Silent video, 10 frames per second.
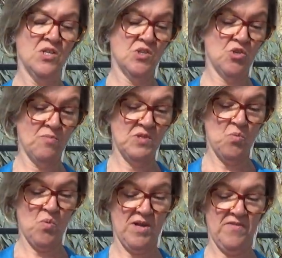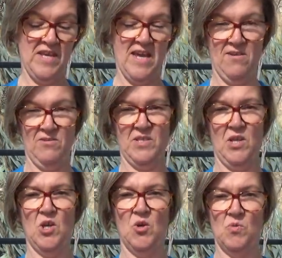Sir Thomas Wyatt the
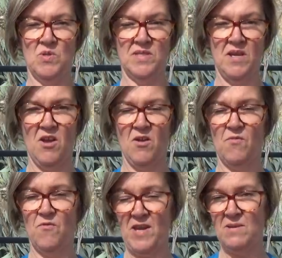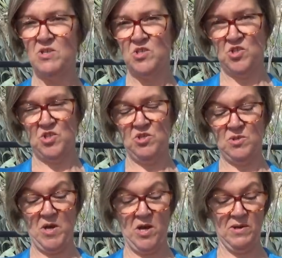Elder, who was a famous
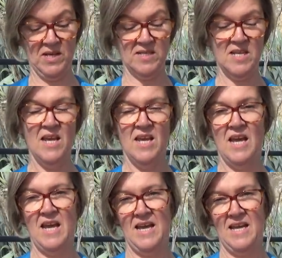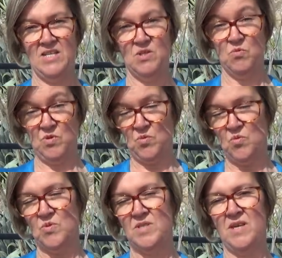Tudor poet and was
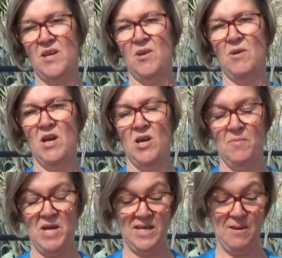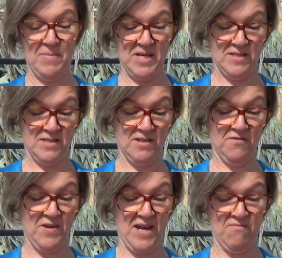also an ambassador
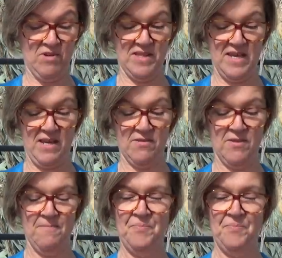for Henry VIII.